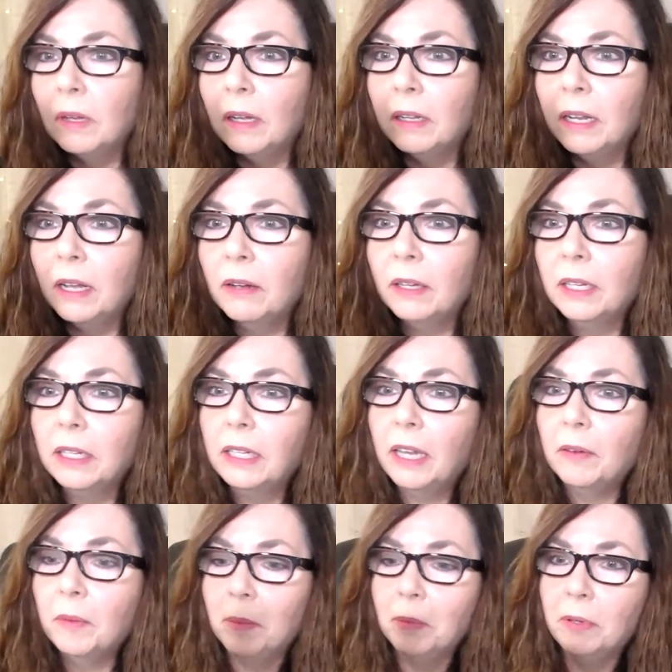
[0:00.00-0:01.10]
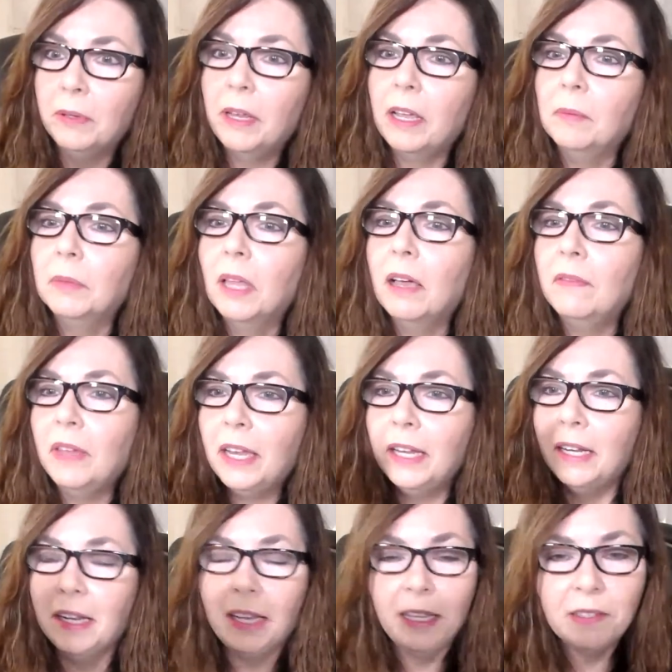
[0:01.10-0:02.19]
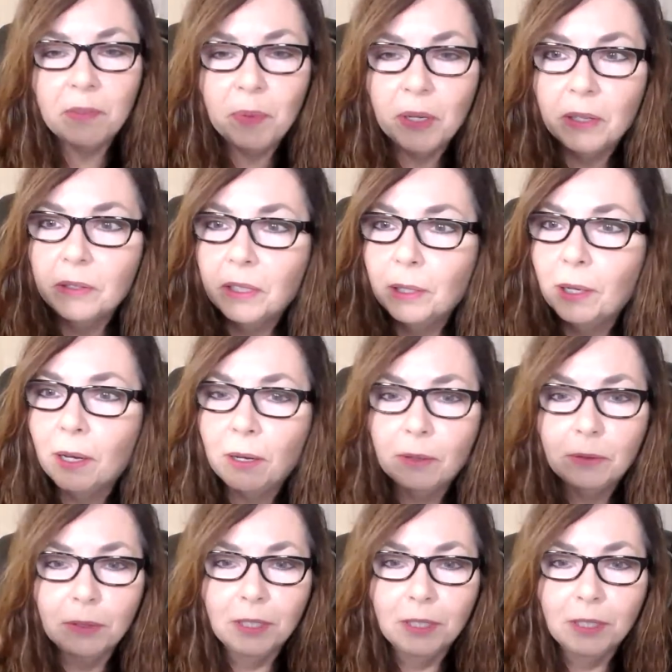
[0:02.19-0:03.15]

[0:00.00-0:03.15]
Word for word: now I can't remember their name. Love 888 Spirit. There you go.